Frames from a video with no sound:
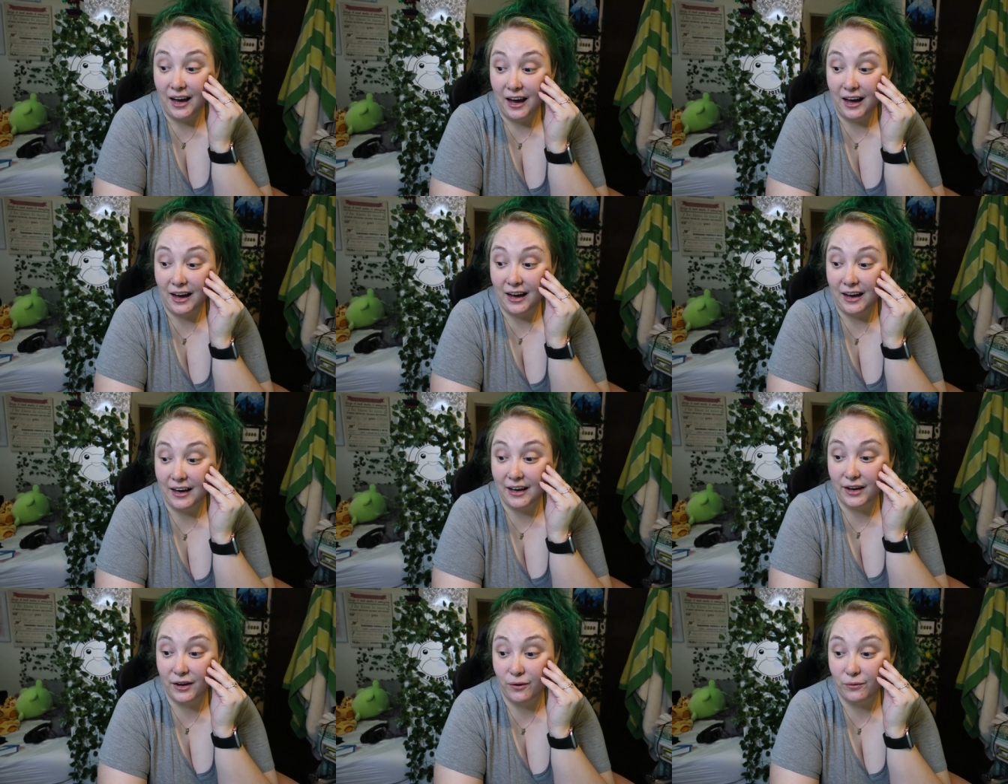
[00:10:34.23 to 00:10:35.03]

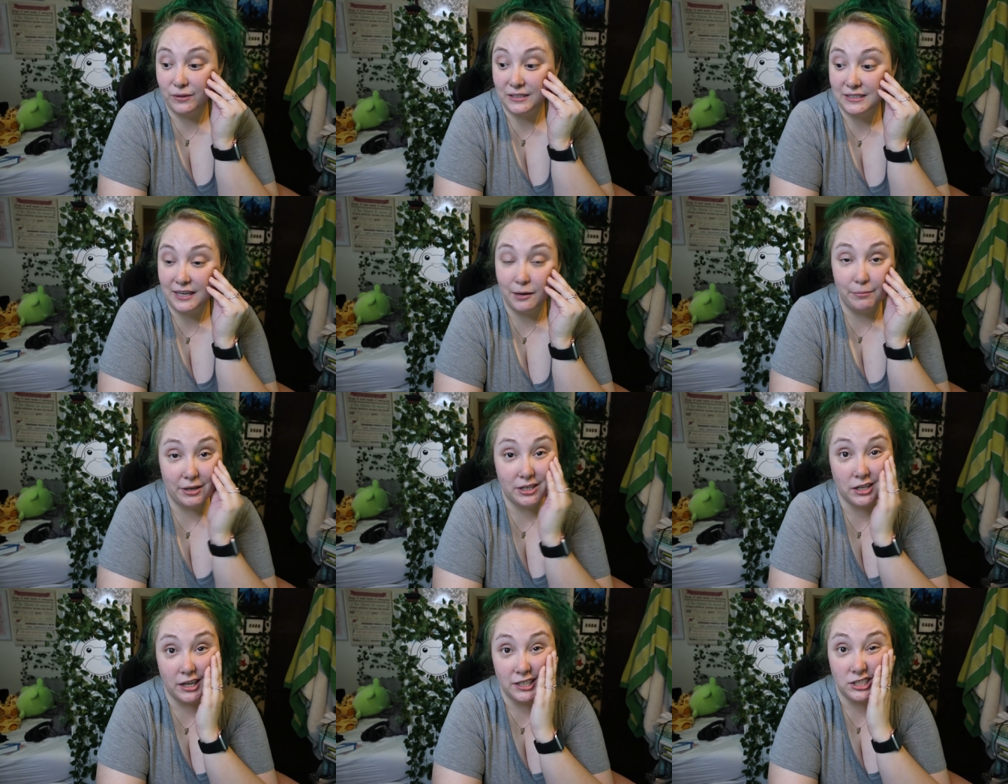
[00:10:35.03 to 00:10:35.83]
I only stayed in
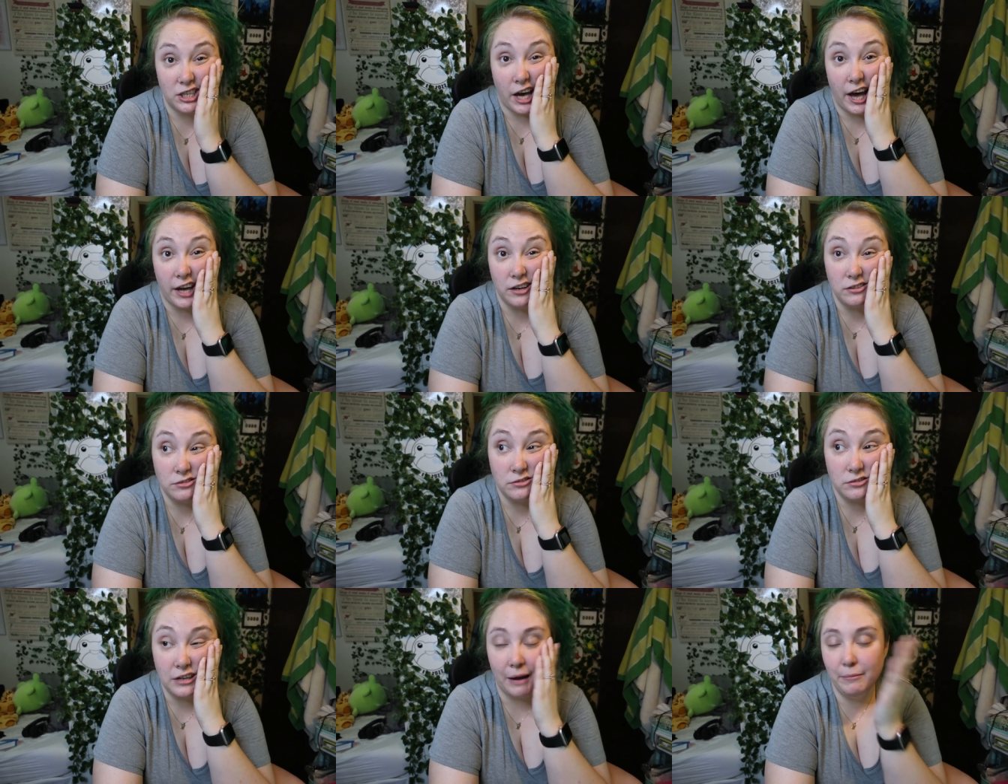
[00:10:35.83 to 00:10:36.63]
bed till like 10.
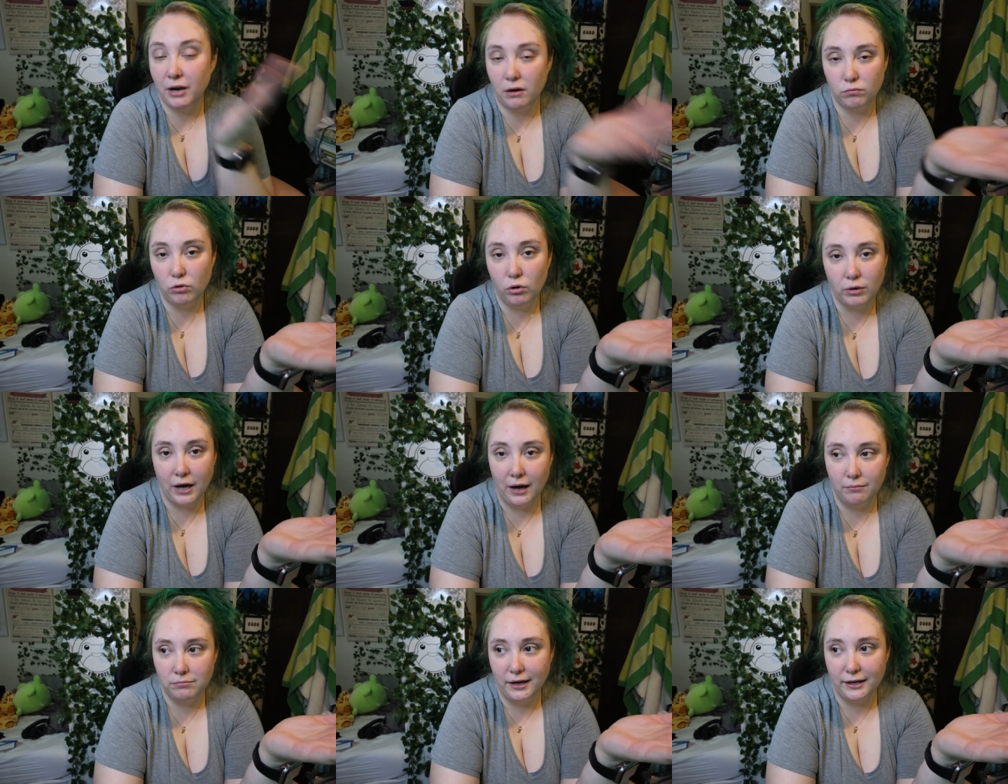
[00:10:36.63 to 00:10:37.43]
I mean, I woke
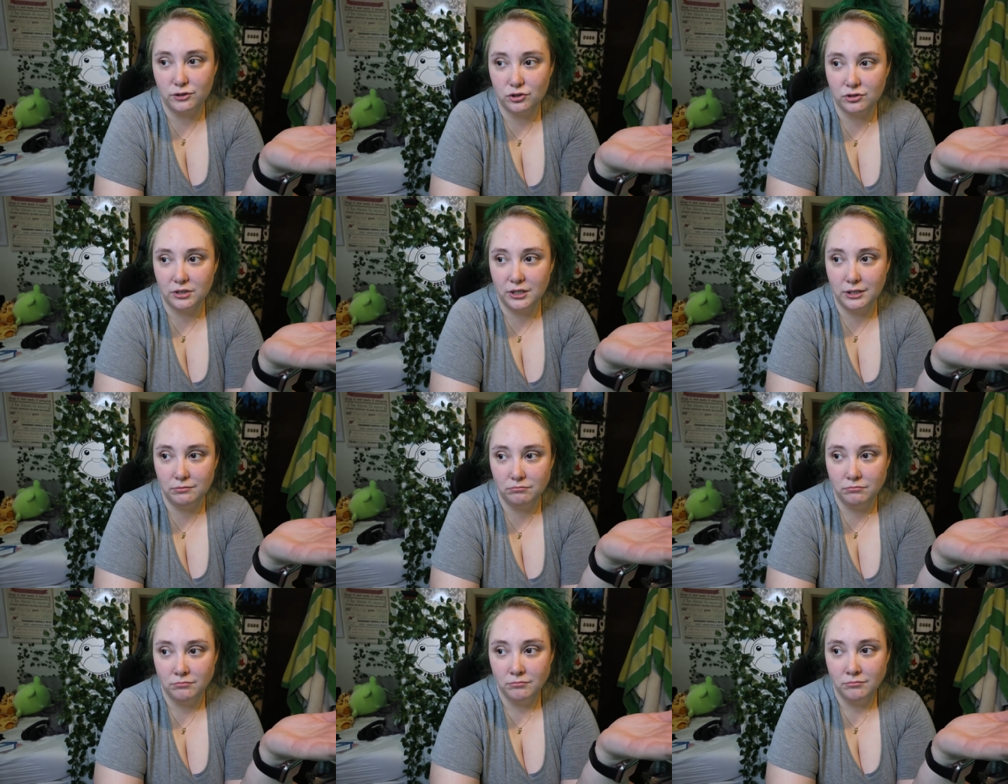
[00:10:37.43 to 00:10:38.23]
up naturally,
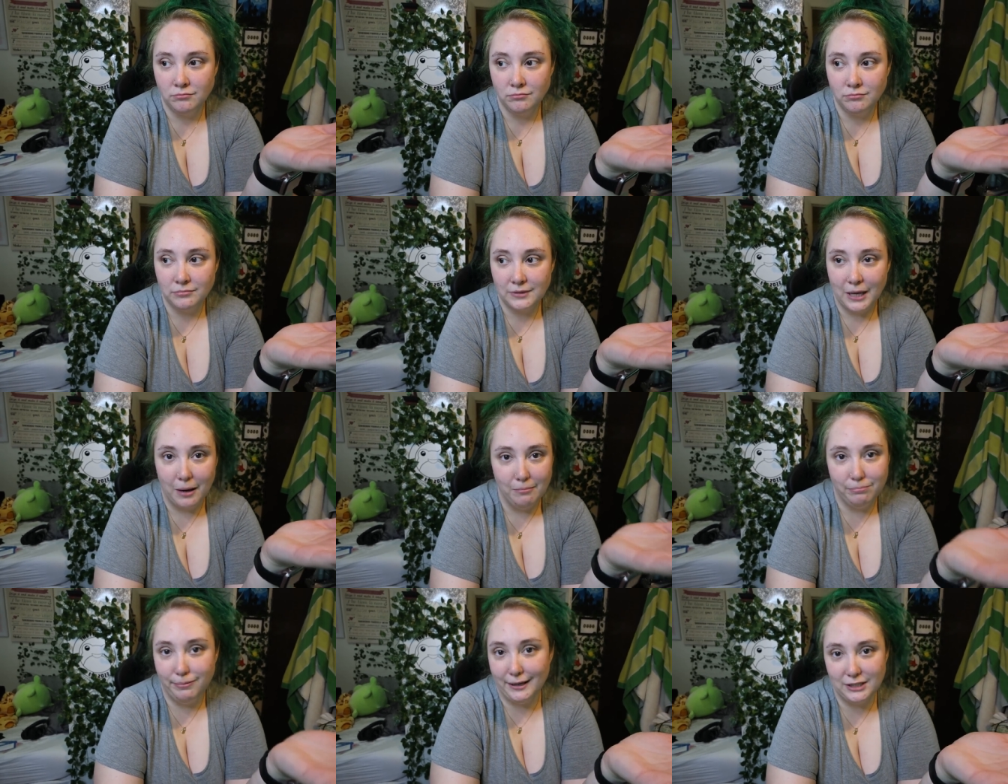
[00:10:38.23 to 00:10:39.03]

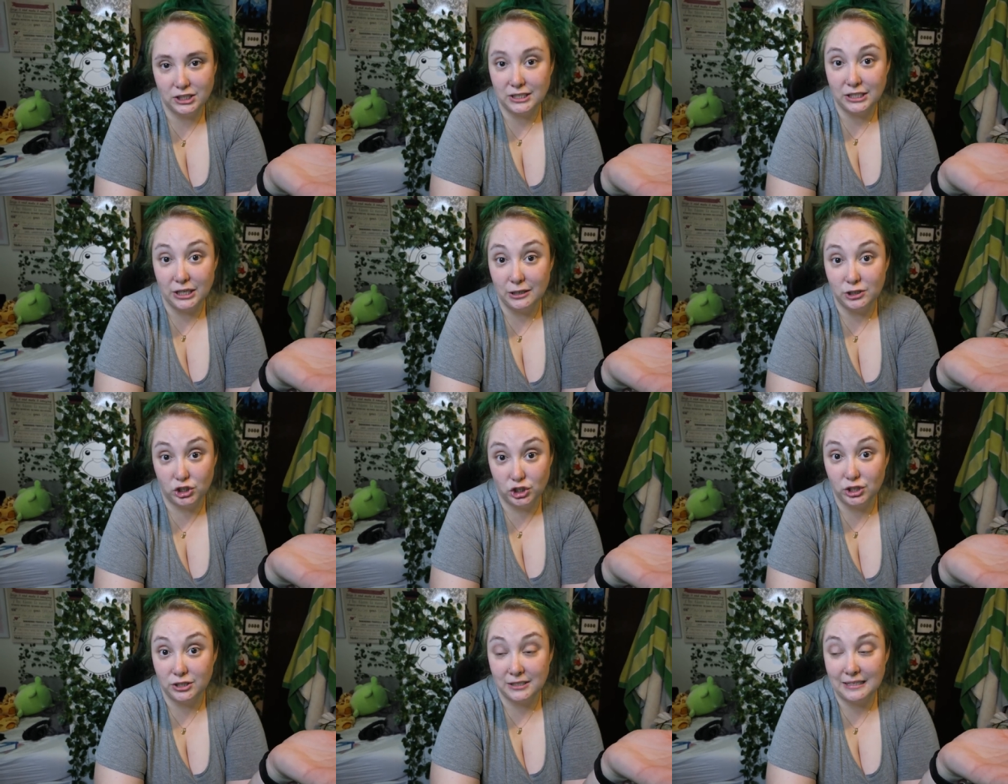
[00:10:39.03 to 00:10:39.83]
but still I
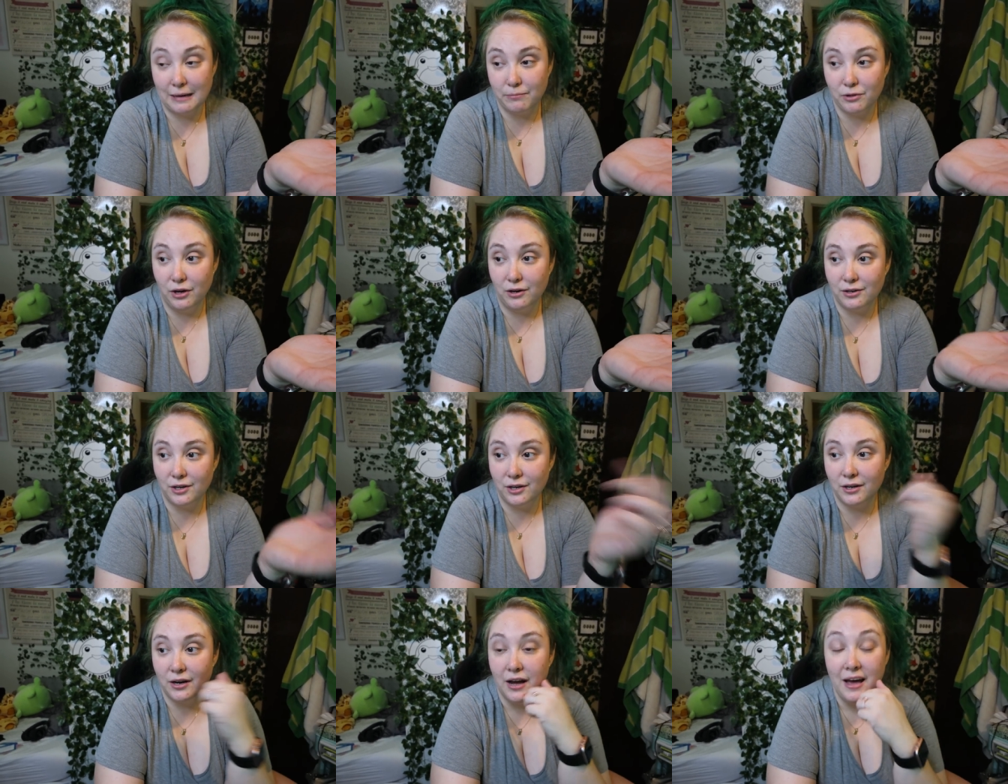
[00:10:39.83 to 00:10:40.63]
should have slept
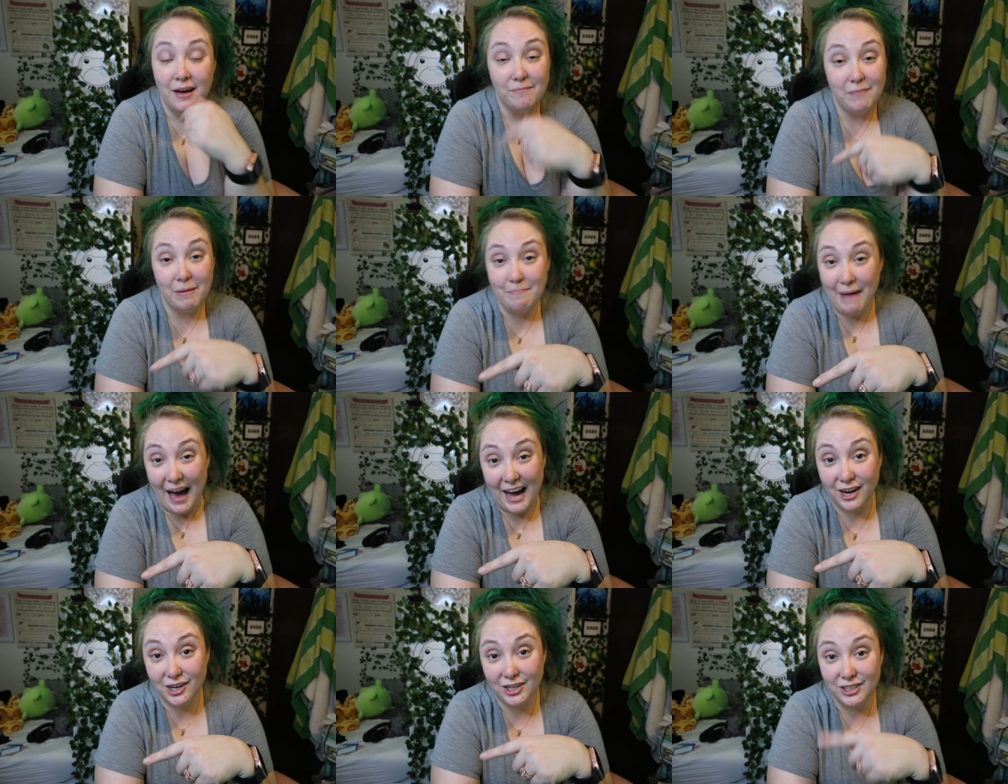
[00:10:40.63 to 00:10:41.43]
longer. My
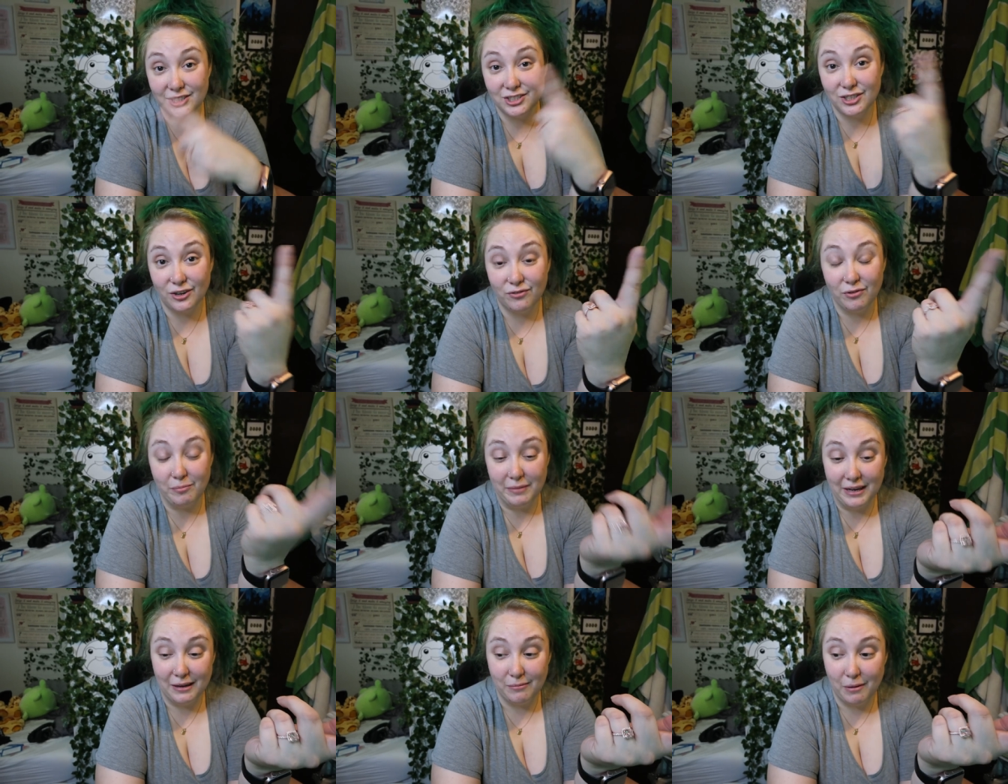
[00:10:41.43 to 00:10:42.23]
back hurts though
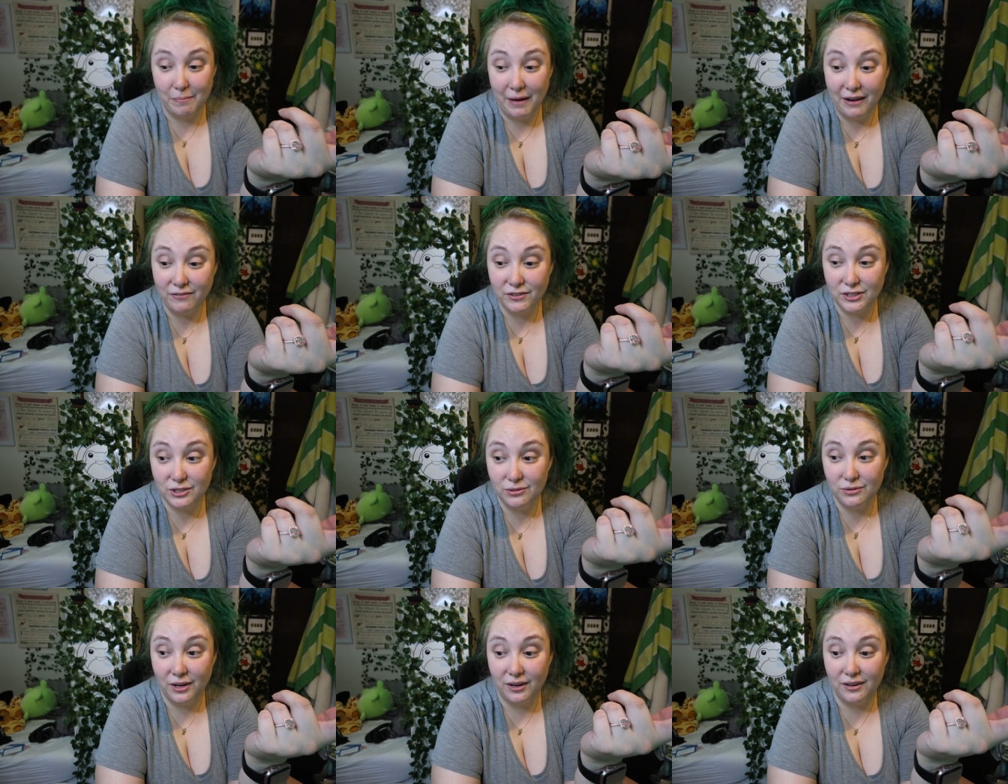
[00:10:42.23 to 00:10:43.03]
from being in my bed for
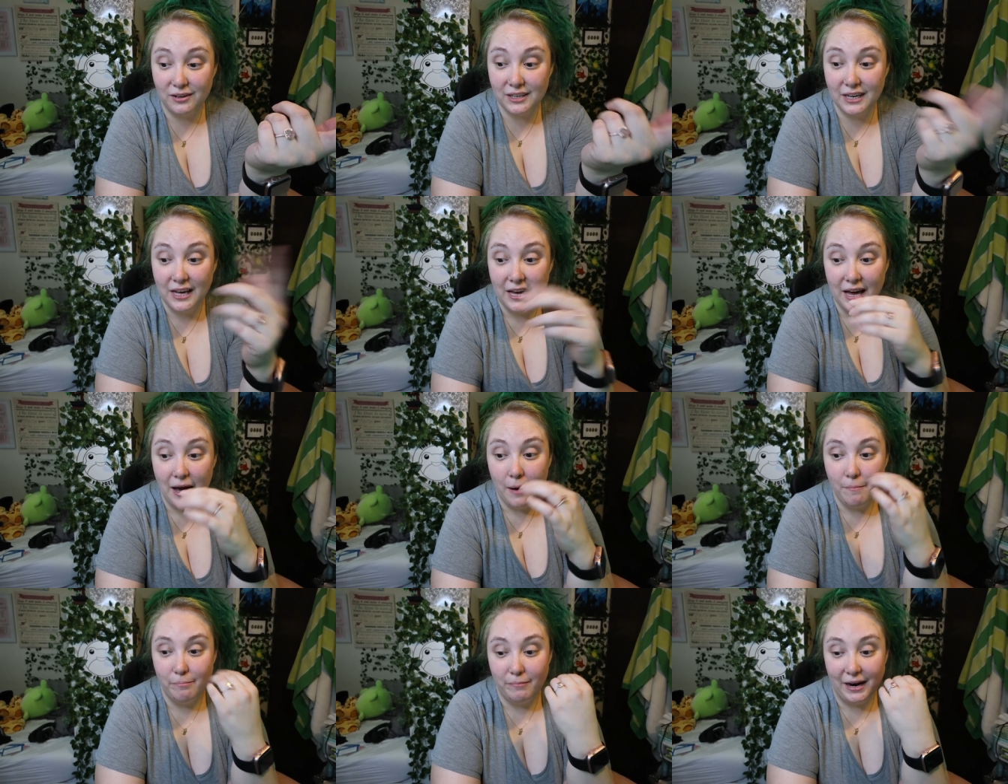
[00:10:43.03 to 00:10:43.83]
too long.
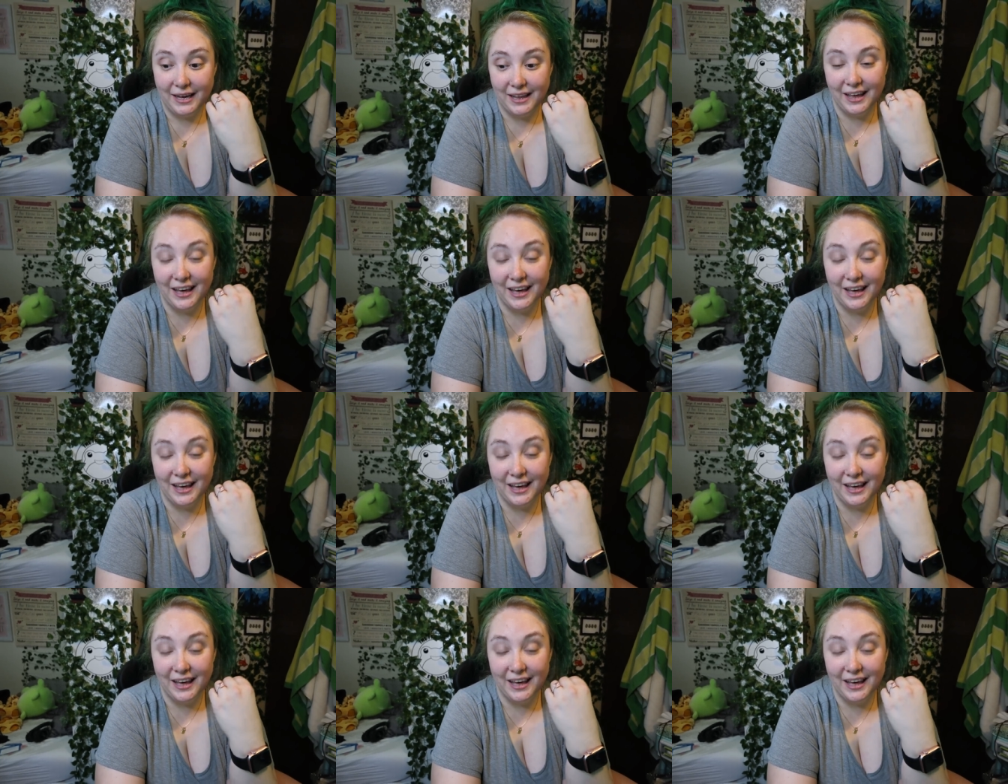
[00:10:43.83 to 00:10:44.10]
My